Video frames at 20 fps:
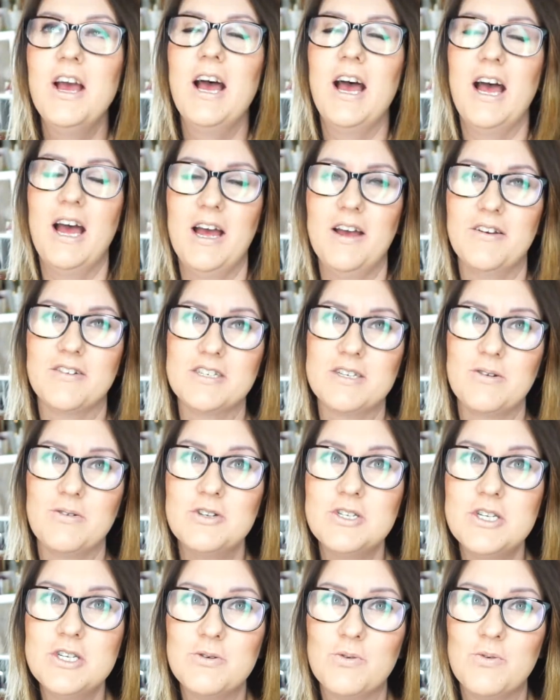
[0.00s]
because I
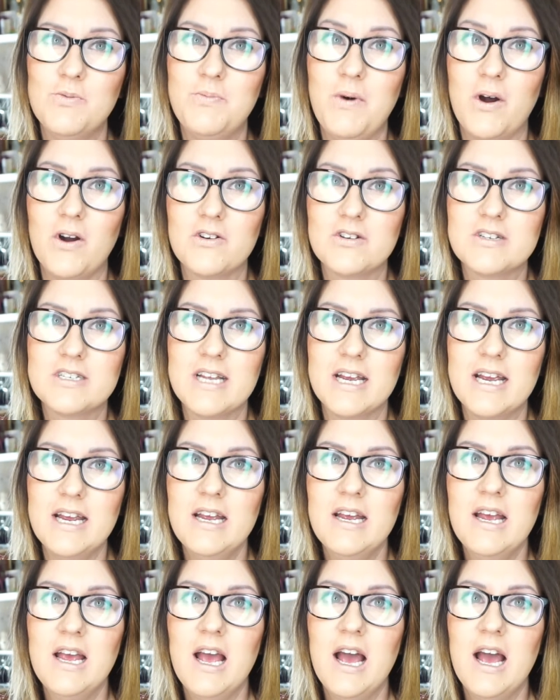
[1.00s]
wanted to unbox it.